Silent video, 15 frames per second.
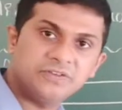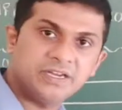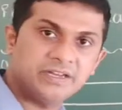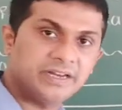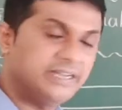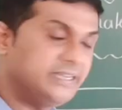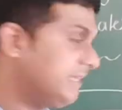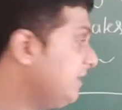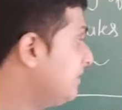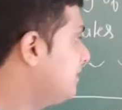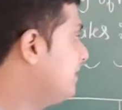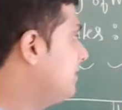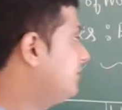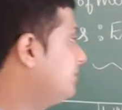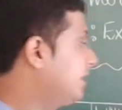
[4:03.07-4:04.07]
we are writing,
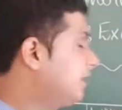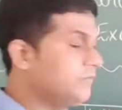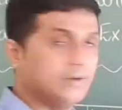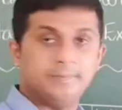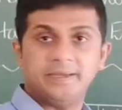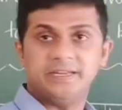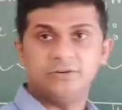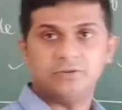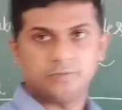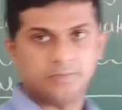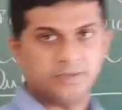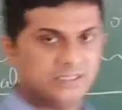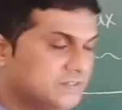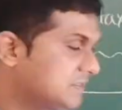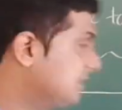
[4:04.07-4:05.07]
that will be in
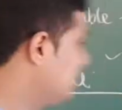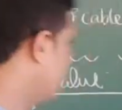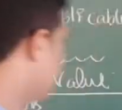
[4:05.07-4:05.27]
rupees.